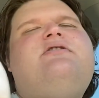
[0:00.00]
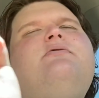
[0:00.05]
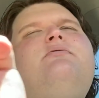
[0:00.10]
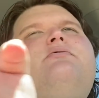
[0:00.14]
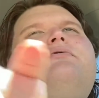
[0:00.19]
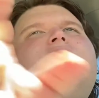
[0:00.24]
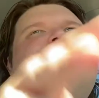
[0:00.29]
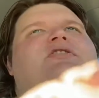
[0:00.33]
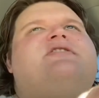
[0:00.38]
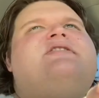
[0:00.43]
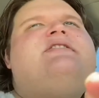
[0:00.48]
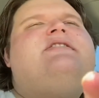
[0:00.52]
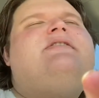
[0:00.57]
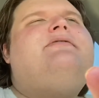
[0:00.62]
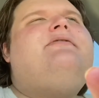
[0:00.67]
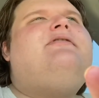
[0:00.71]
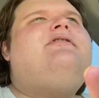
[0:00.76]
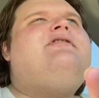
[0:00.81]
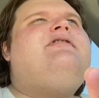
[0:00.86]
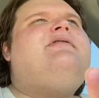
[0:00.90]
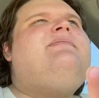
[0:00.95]
the worst
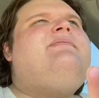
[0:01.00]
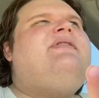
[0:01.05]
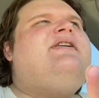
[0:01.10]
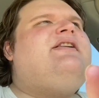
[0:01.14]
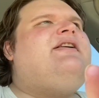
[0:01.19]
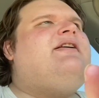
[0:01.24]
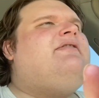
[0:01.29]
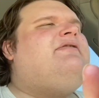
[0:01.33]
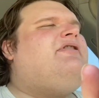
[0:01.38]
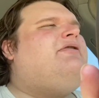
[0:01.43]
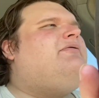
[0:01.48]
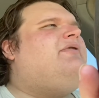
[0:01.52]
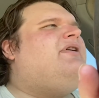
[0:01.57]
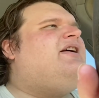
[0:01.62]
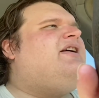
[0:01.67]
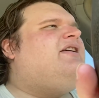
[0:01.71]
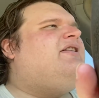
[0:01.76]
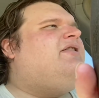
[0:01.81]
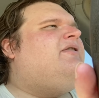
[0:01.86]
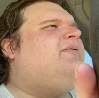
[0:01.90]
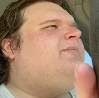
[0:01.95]
for him in every
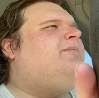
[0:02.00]
way.